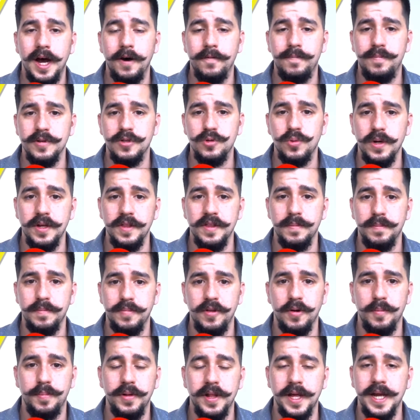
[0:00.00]
between
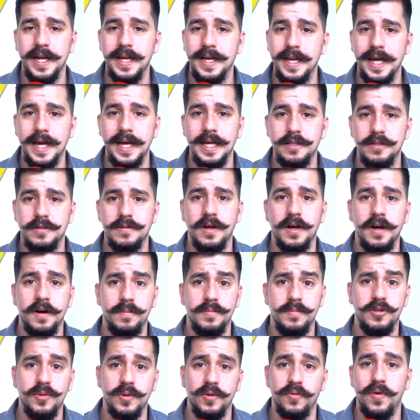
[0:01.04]
their playing days,
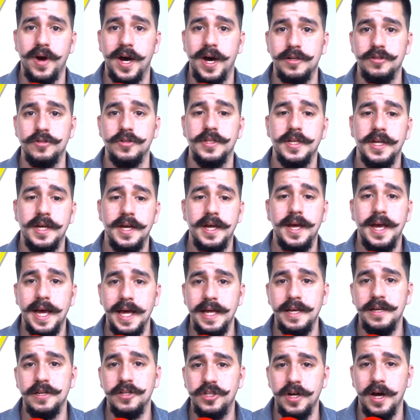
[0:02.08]
between Rodgers
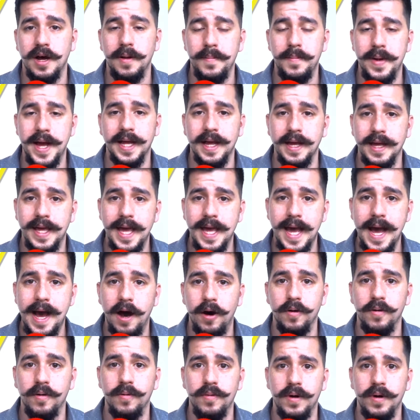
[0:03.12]
and Deshaun back at Cal.